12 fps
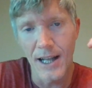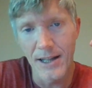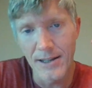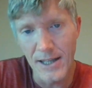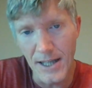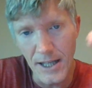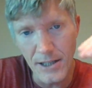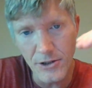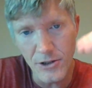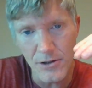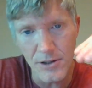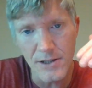and the
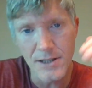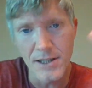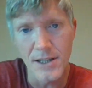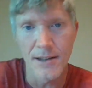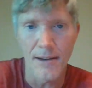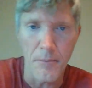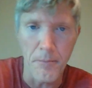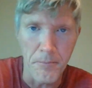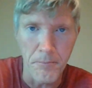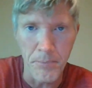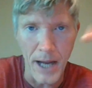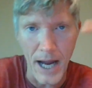insurance is
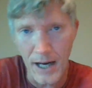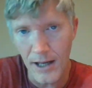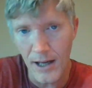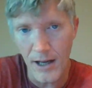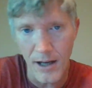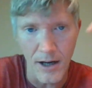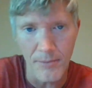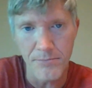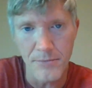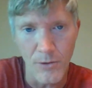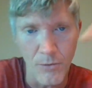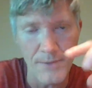backing
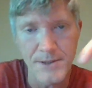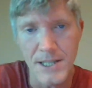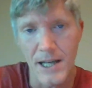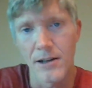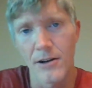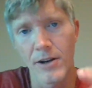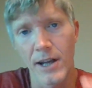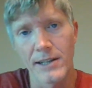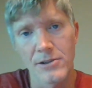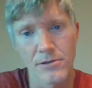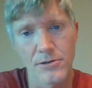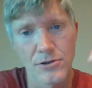up the website. Okay,
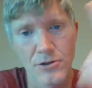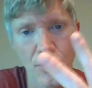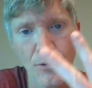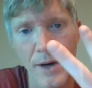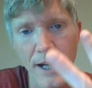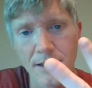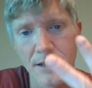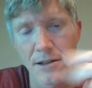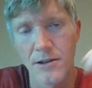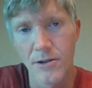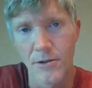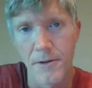so there's two ways to
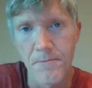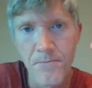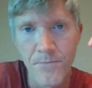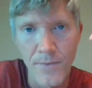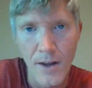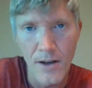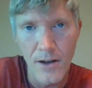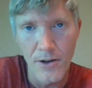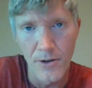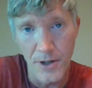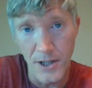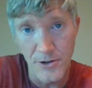do it.
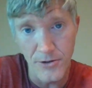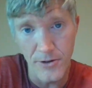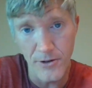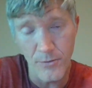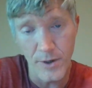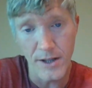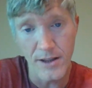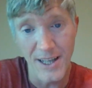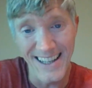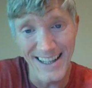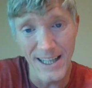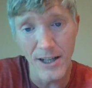You can do it with
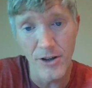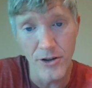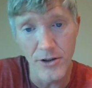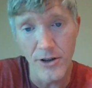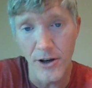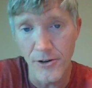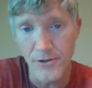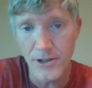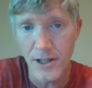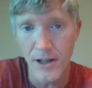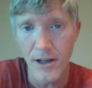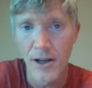getting good
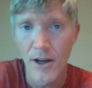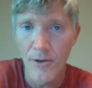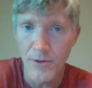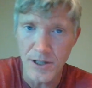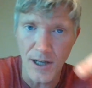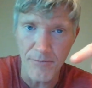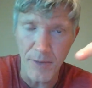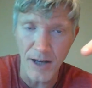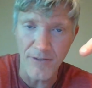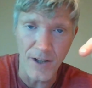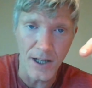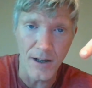hosting, which I've
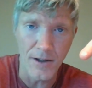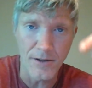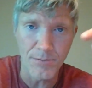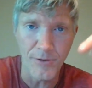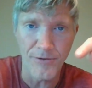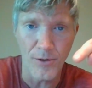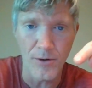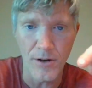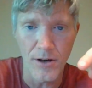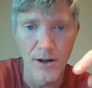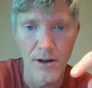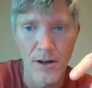made videos before